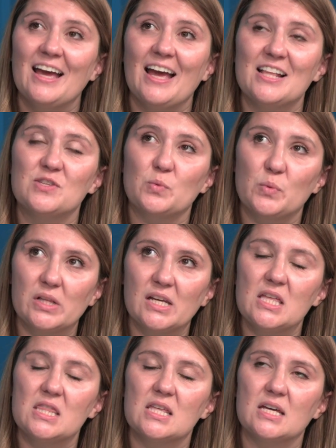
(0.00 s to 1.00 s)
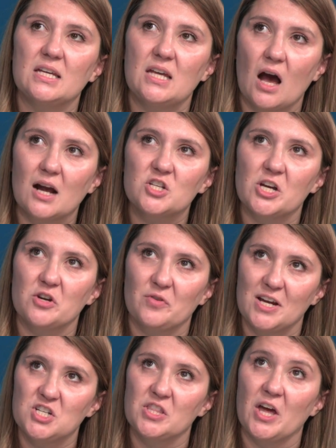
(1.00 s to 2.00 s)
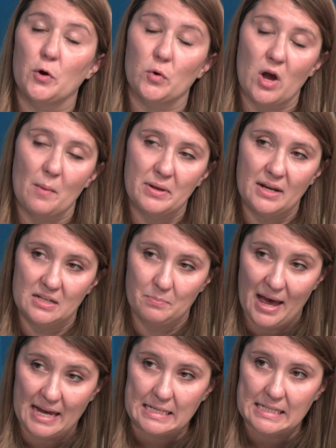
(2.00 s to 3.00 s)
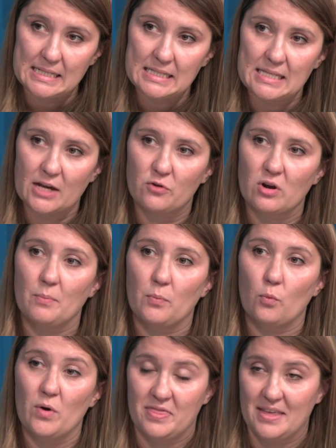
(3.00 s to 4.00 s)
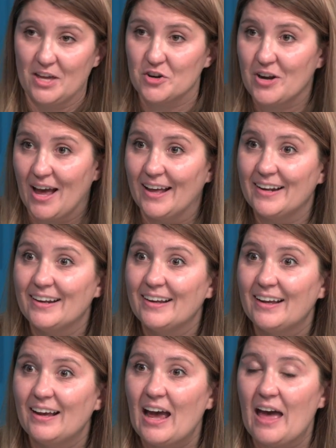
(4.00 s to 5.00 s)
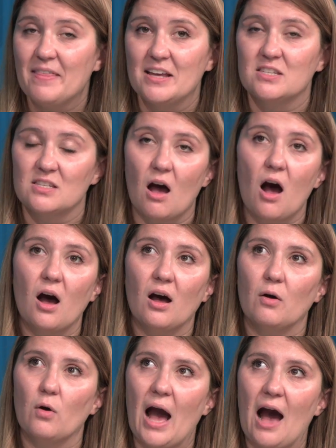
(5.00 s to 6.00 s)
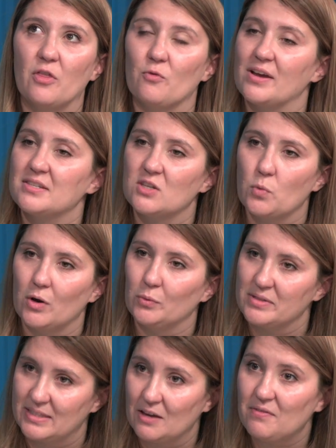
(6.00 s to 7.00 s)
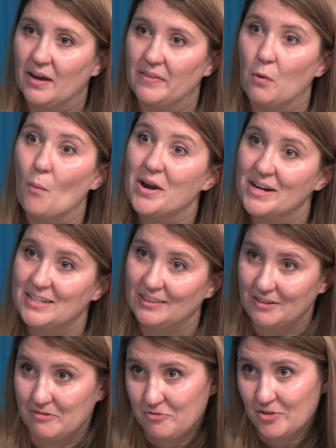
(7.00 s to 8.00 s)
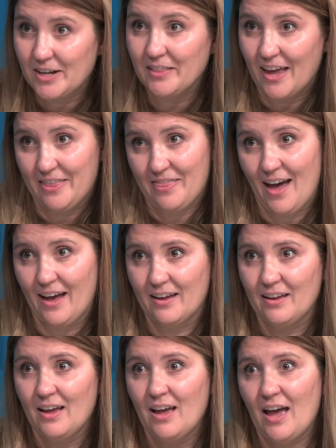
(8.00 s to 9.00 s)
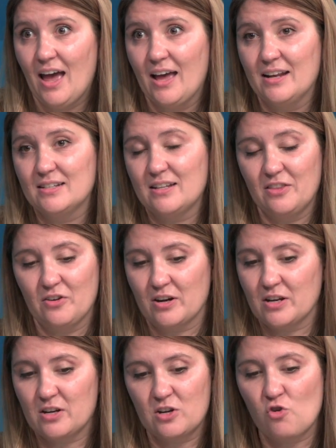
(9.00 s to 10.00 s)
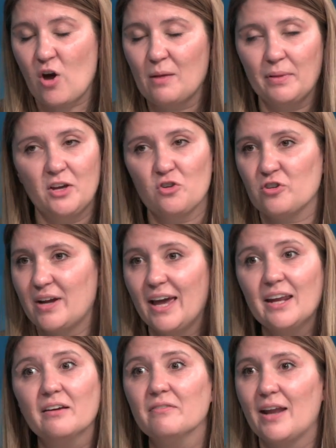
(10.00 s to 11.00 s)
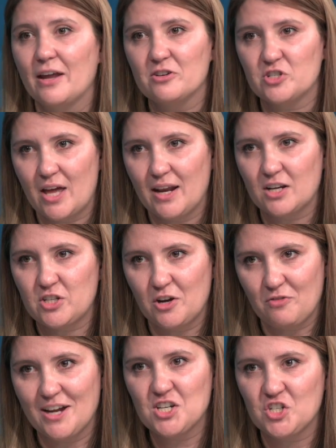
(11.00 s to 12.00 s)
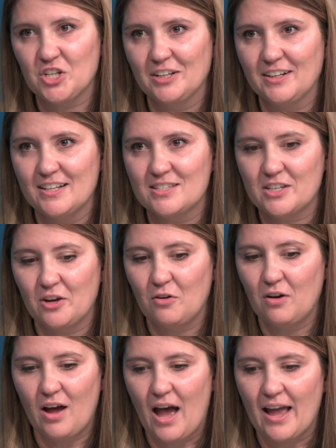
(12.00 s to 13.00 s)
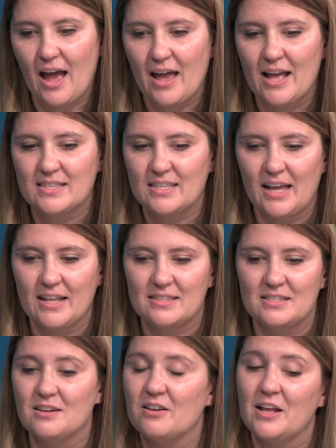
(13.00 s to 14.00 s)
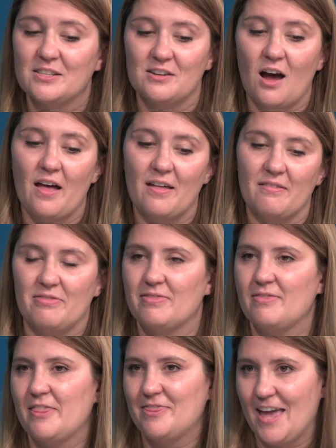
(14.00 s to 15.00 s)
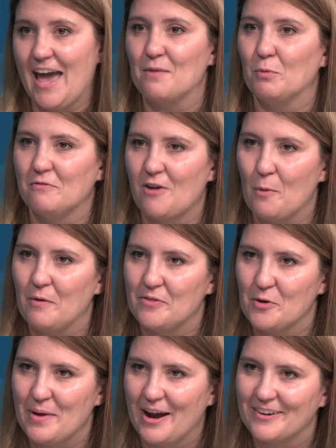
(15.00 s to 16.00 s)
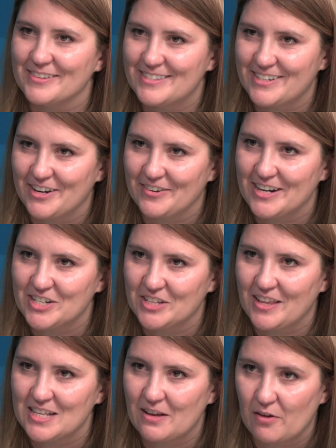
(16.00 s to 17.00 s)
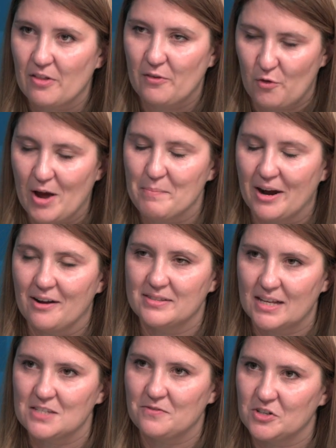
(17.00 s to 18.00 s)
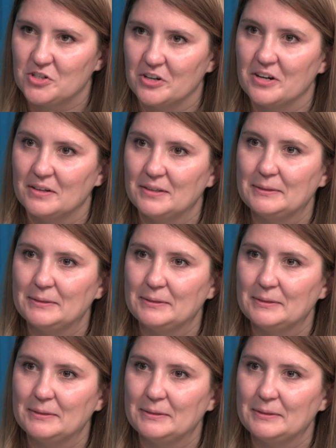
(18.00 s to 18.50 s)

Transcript: It's really the young generation that grew up in independence, that grew up with the internet, and they saw how the rest of the world was living, and they wanted to live free like that. And they're an incredibly creative and energetic generation. And so it's not the Animal Farm of their parents' generation, grandparents, that's for sure.